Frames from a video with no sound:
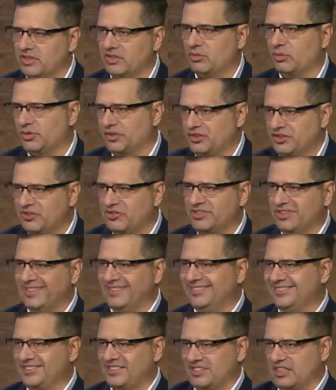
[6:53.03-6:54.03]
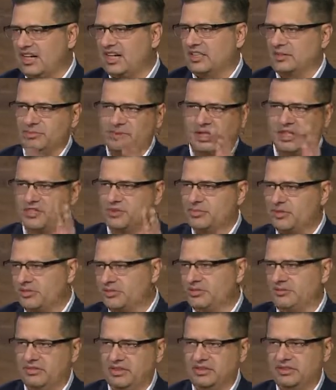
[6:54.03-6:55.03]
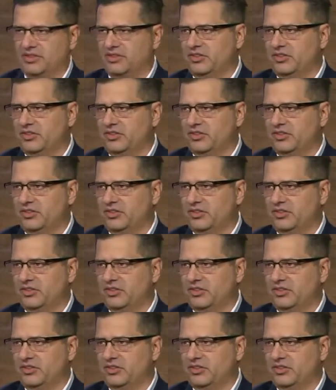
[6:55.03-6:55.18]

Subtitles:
So we're using stocks, bonds, mutual funds,